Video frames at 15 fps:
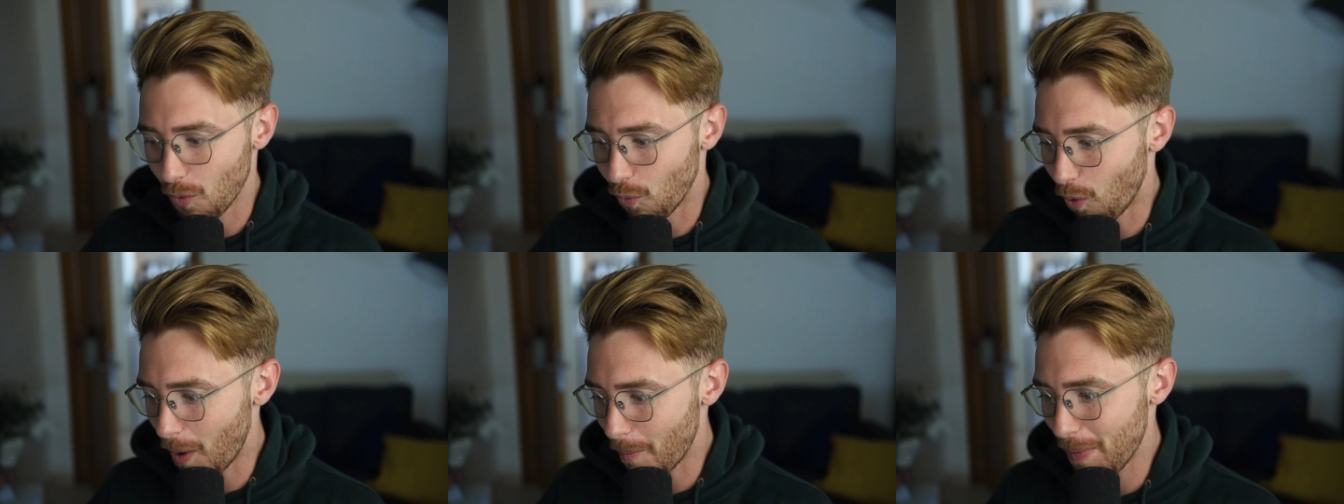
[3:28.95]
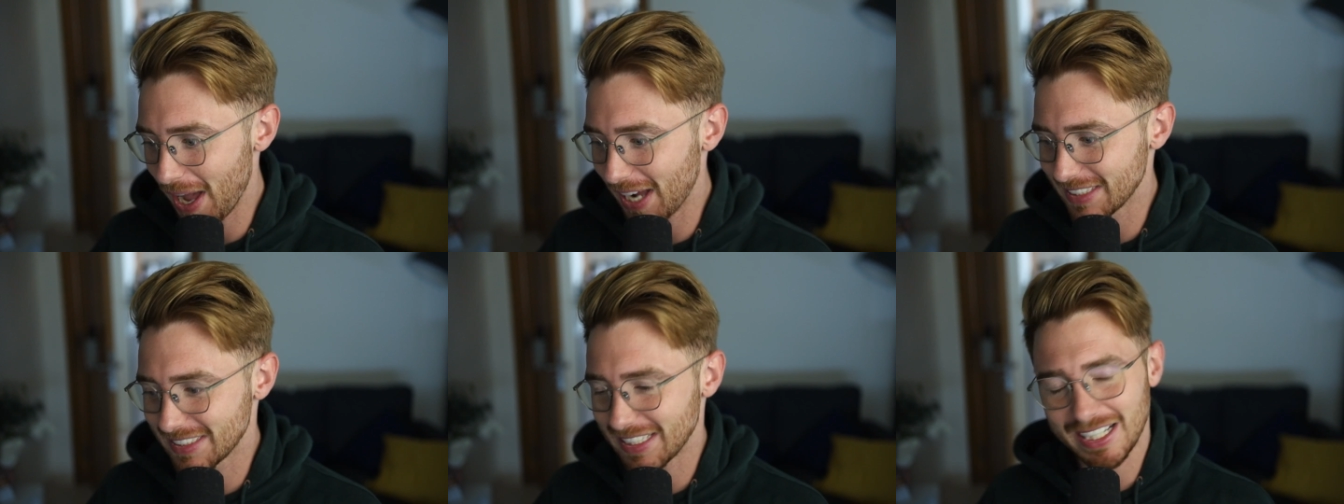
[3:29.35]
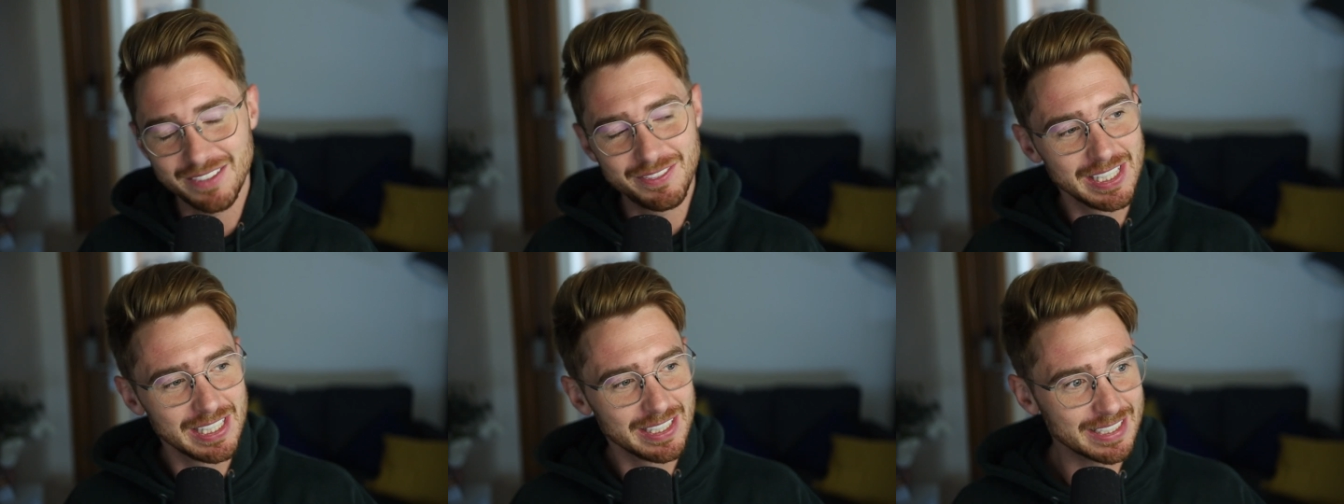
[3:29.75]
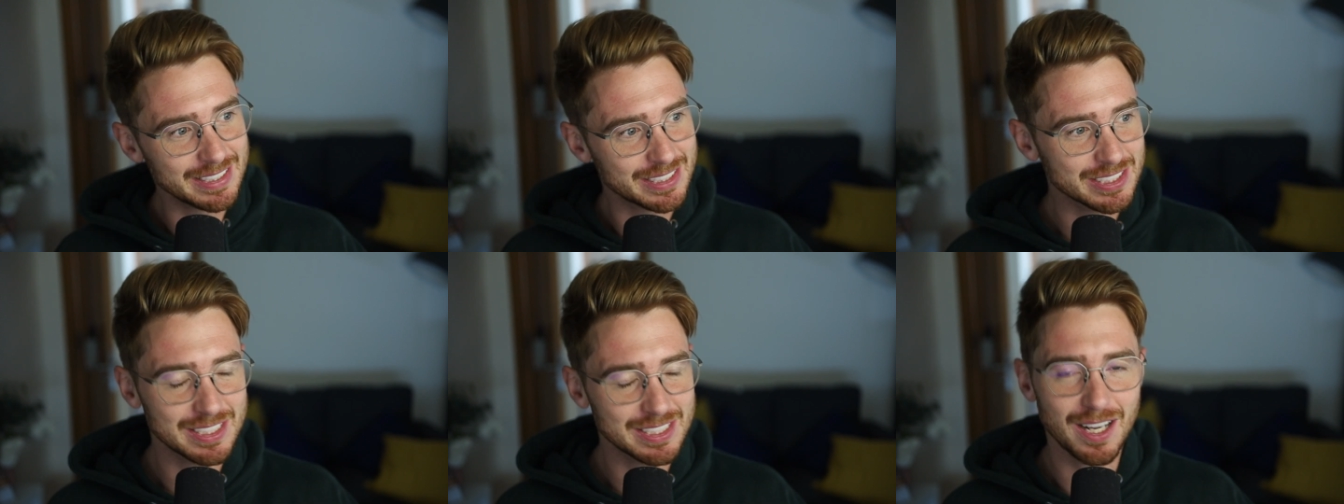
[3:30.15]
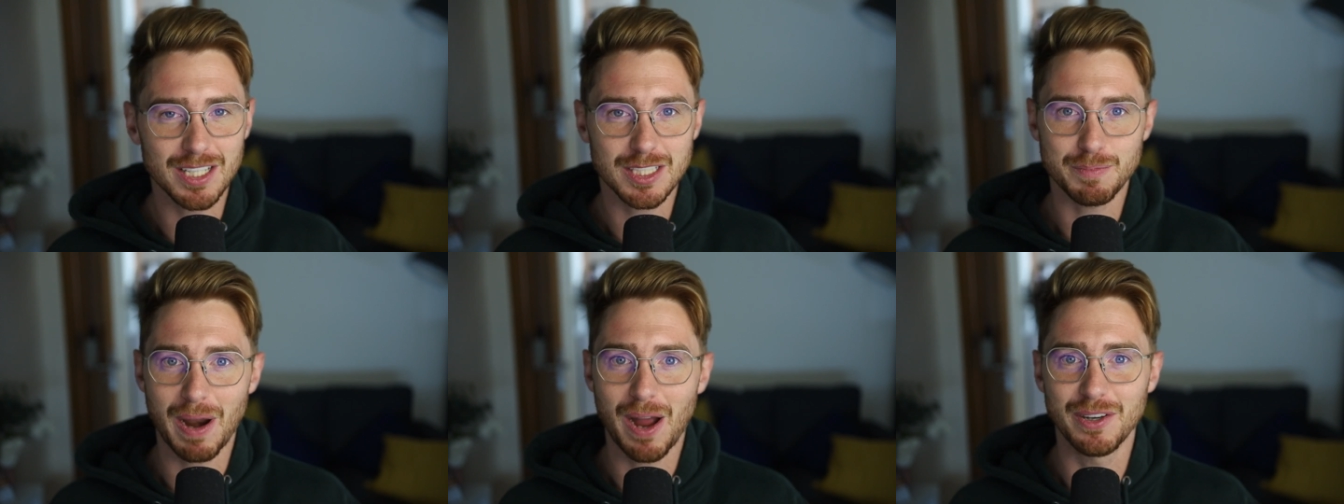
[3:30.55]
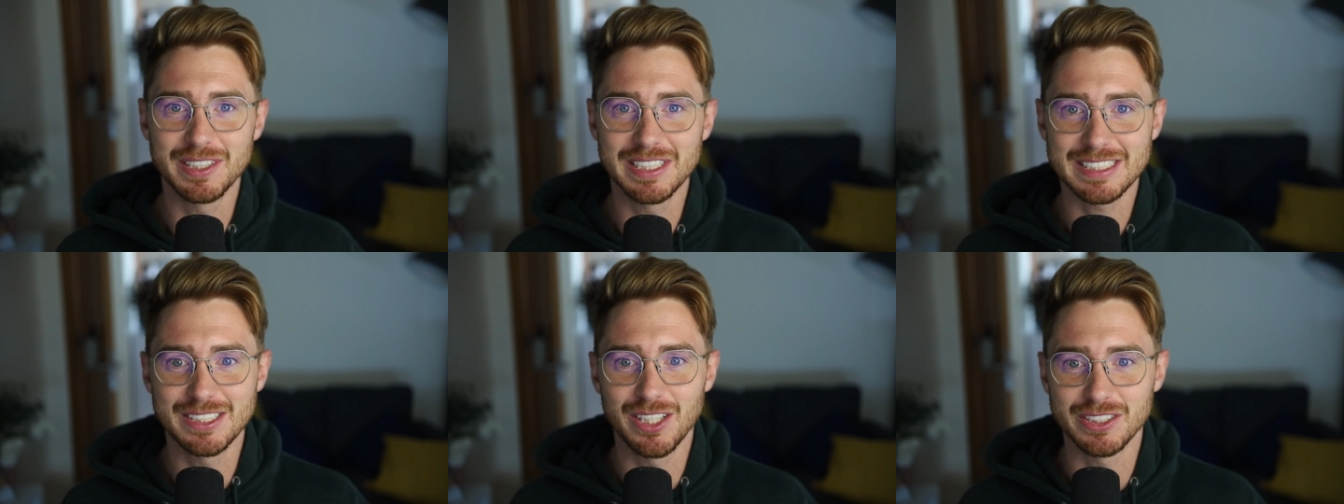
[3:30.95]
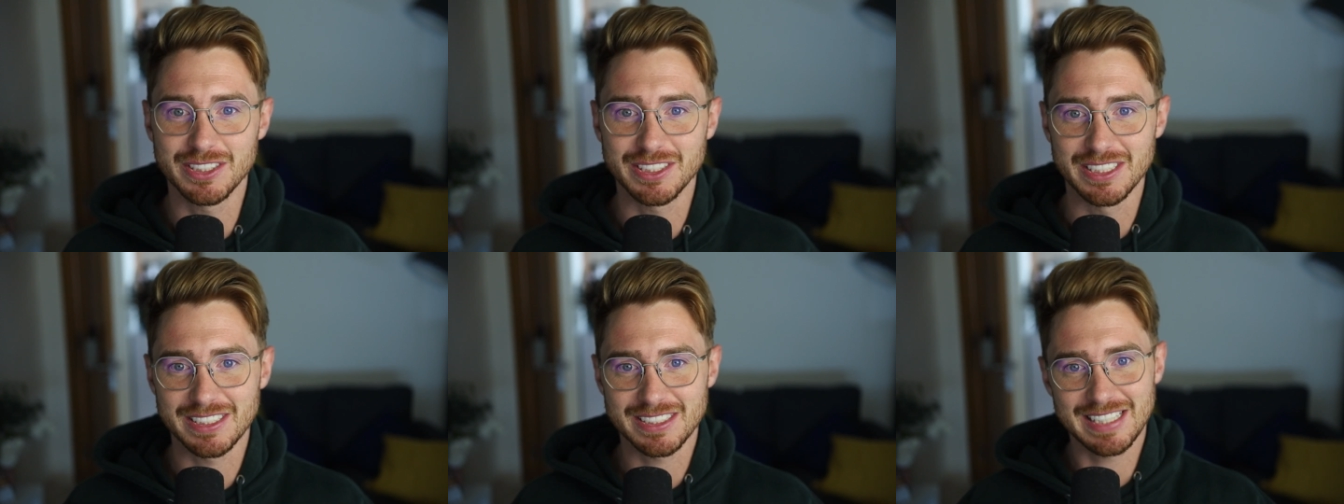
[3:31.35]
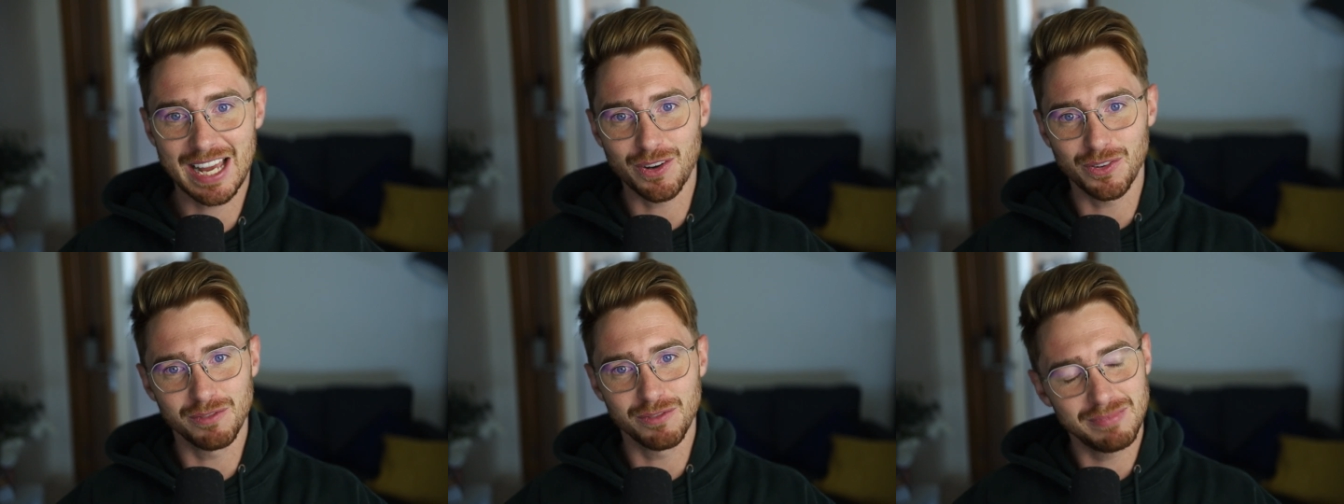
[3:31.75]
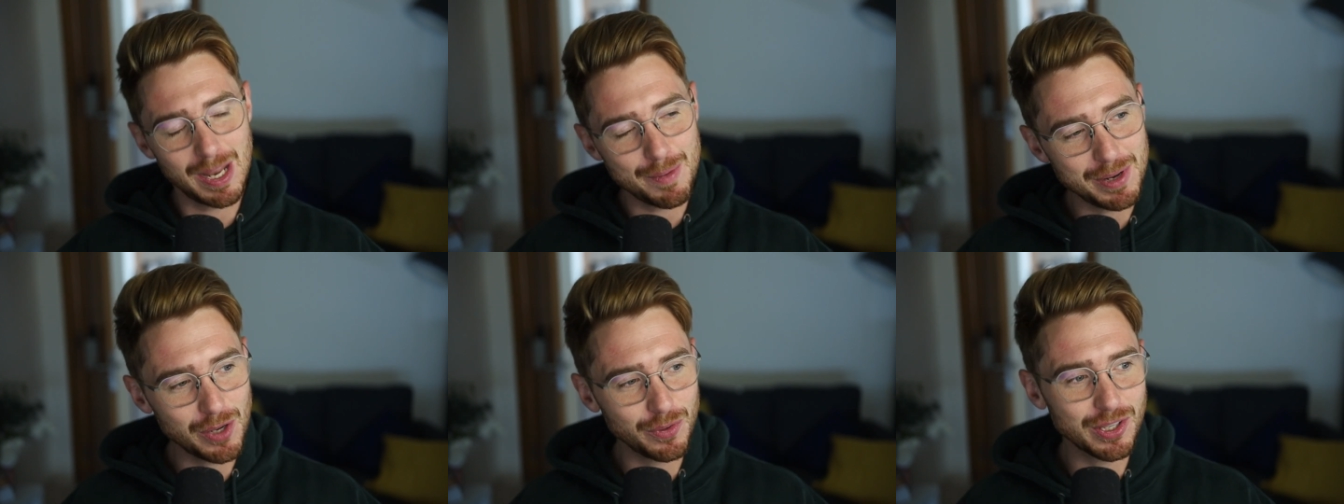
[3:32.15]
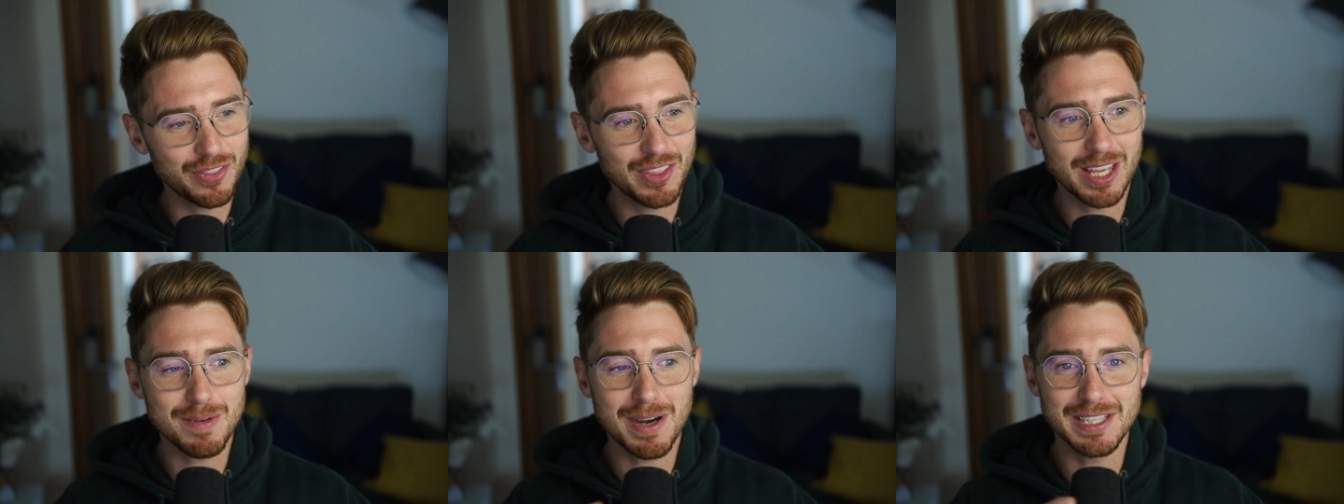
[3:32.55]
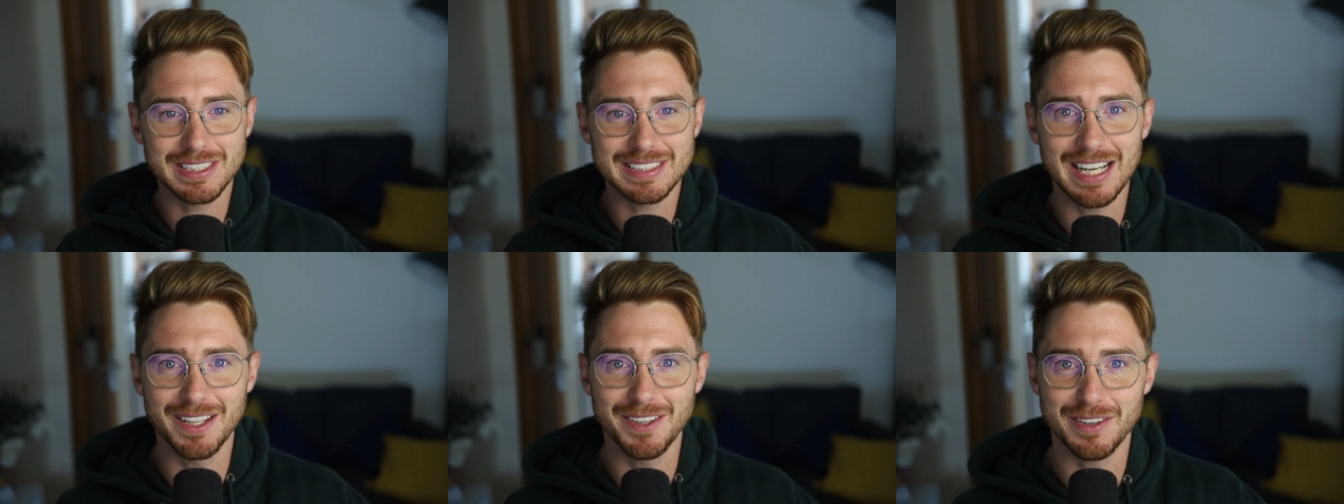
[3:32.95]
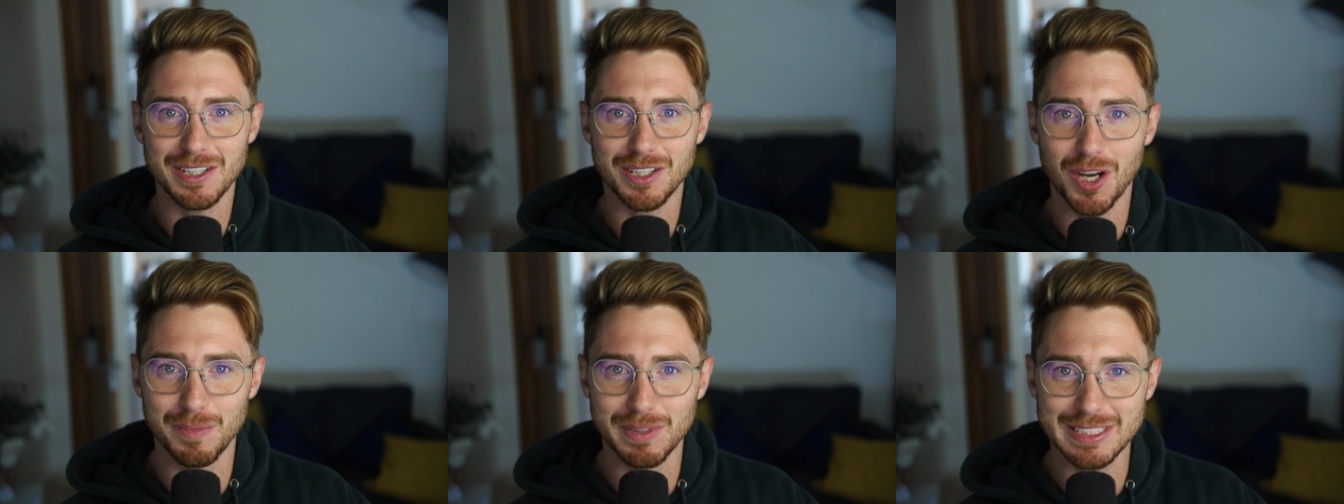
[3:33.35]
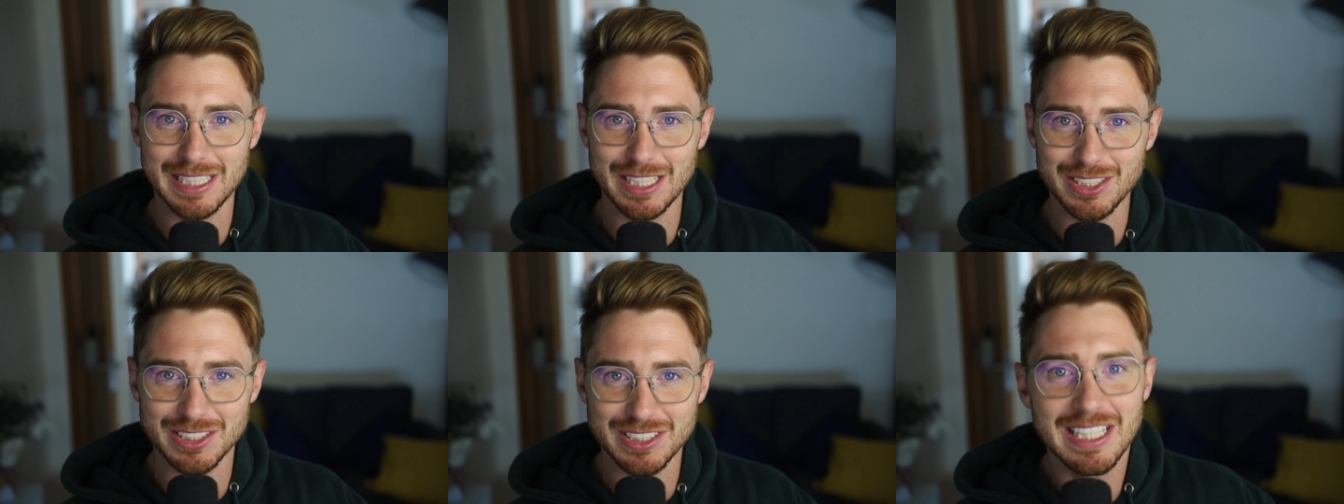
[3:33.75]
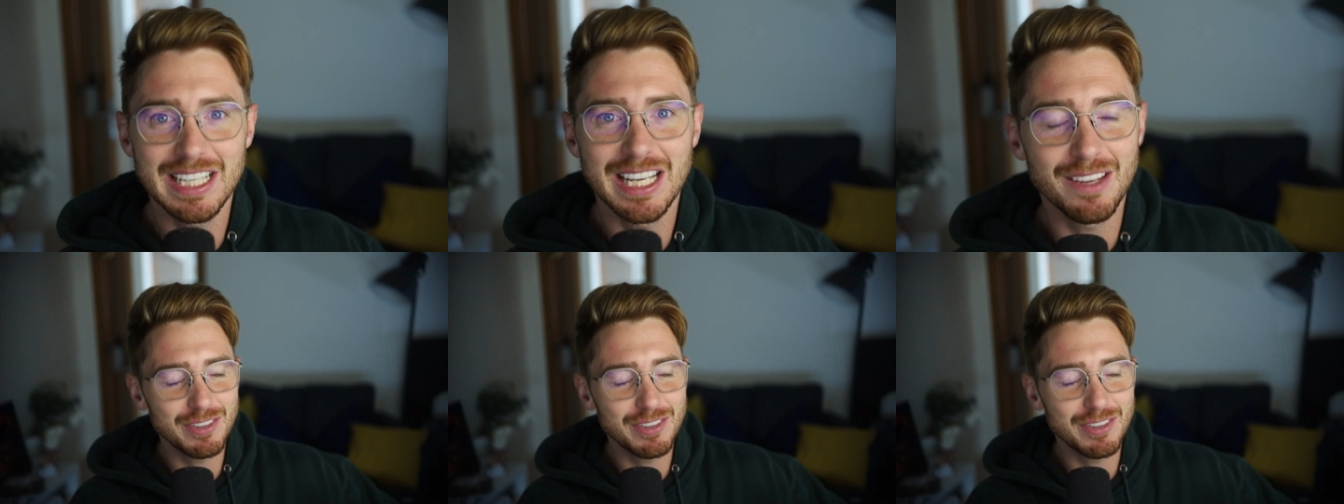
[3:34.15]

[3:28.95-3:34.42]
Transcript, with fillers: What better time than to start sprouting this nonsense? Now, let me know what you think about this down there in the comment section.